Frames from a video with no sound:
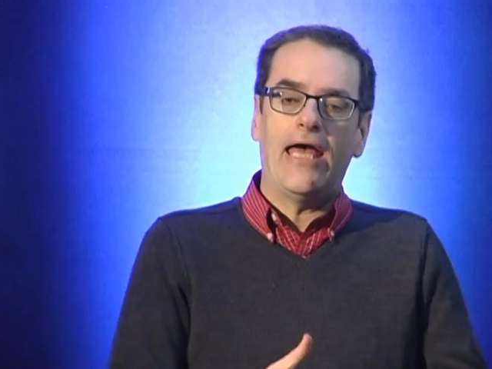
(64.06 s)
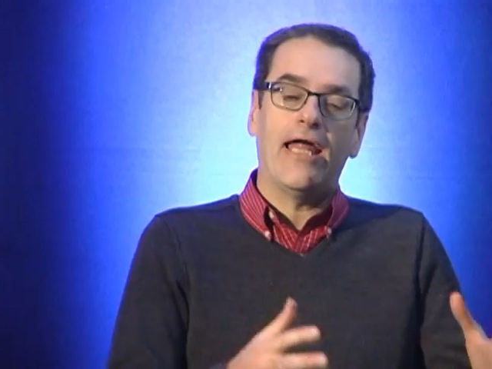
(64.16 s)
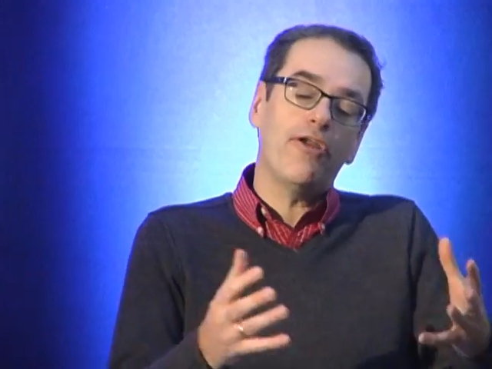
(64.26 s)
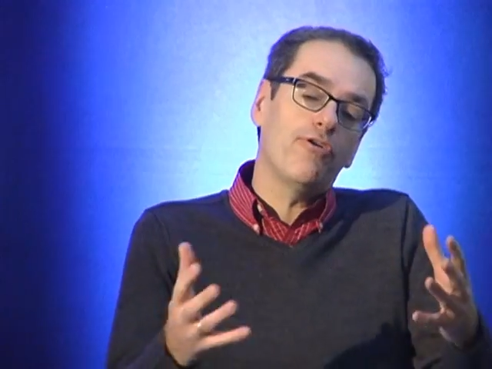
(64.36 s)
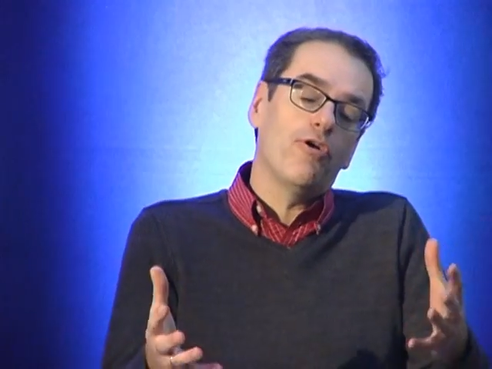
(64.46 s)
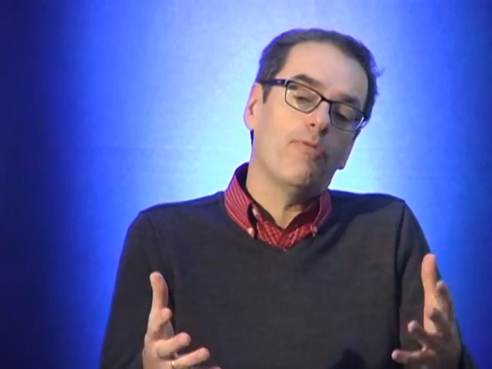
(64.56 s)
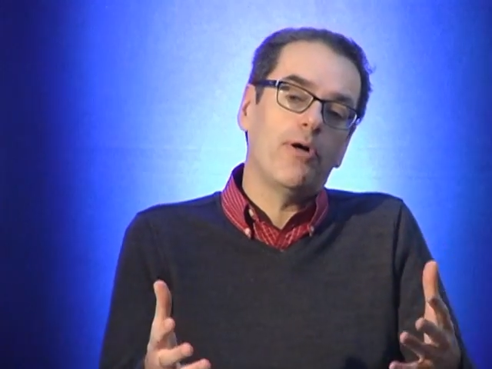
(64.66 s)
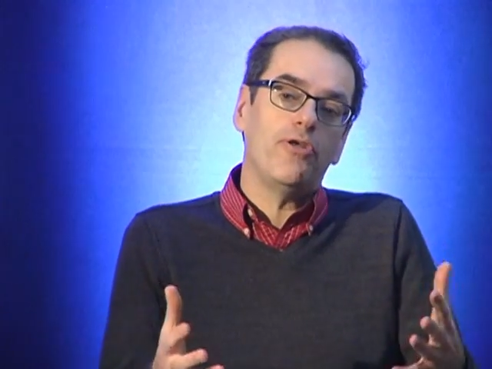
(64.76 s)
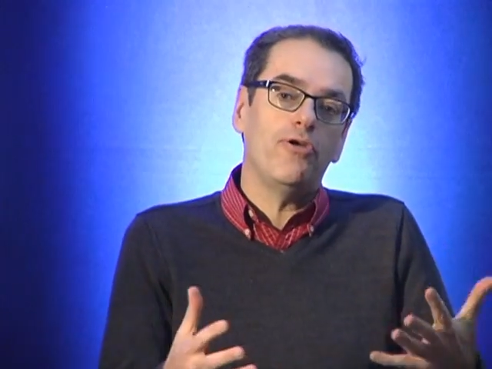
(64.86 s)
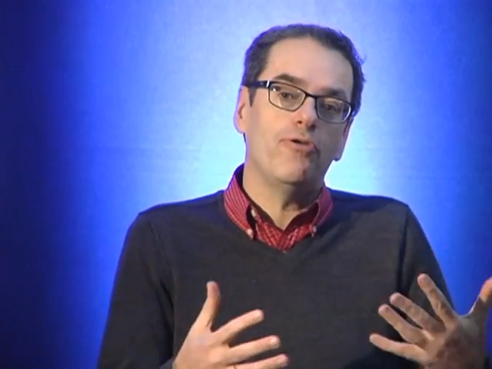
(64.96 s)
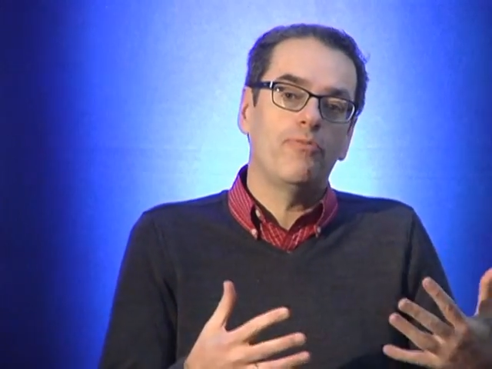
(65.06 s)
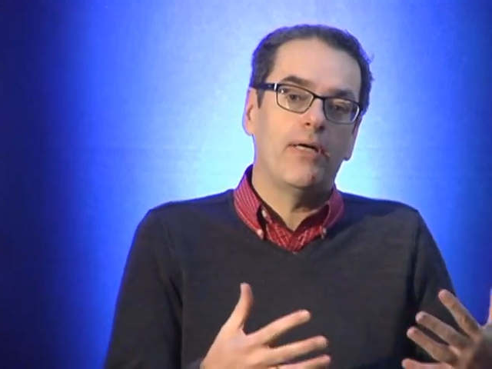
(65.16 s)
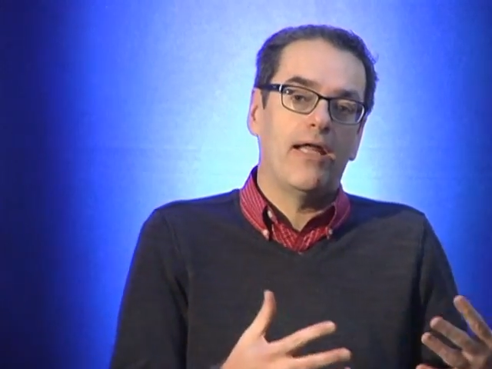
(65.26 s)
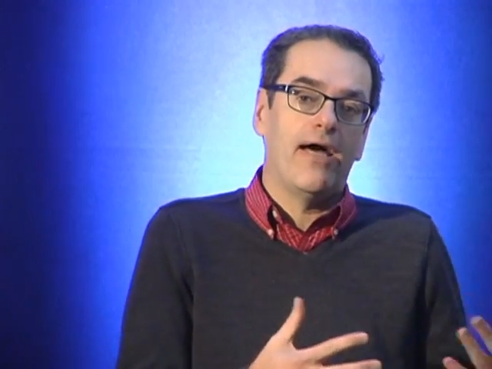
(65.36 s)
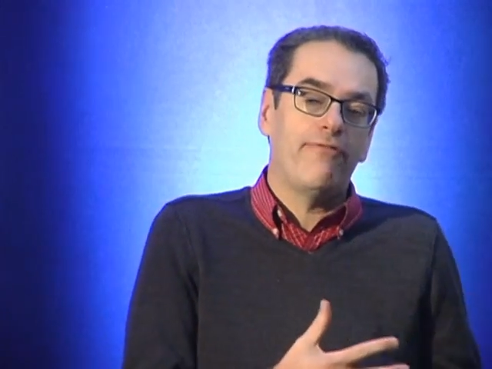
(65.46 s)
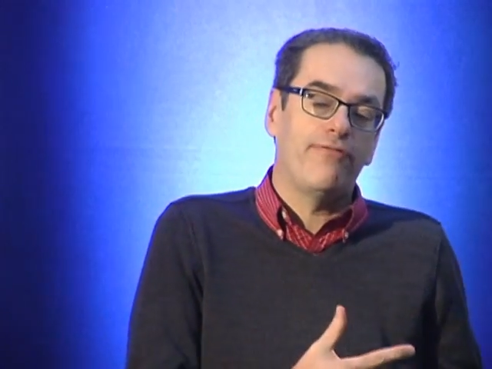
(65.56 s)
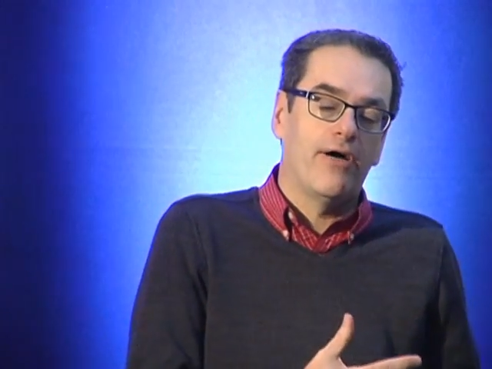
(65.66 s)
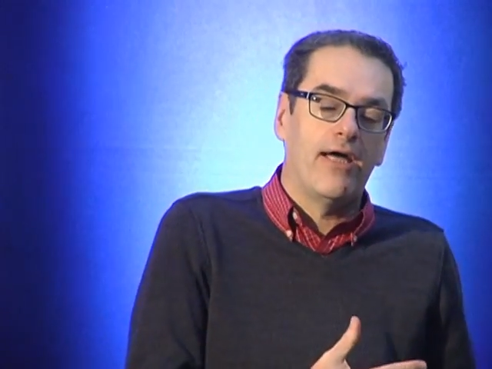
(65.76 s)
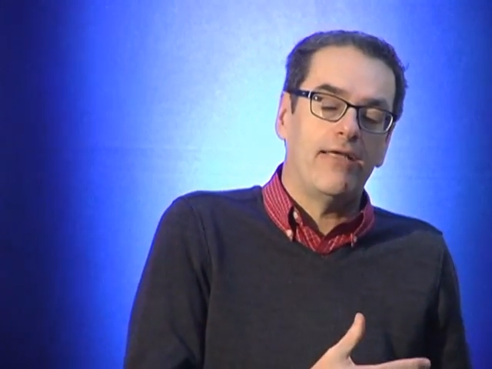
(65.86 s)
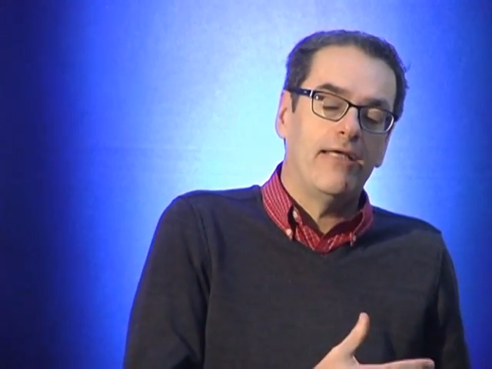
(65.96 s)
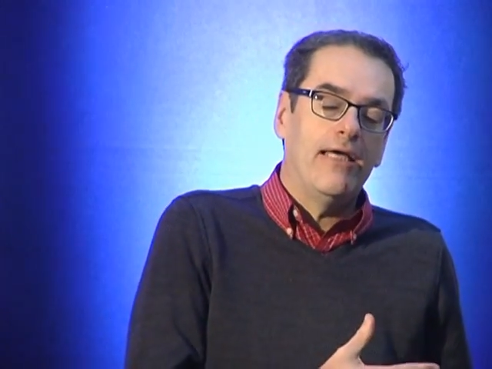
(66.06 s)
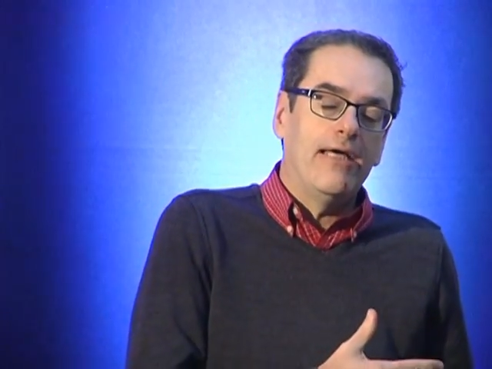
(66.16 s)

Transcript: and I don't know about you, but I find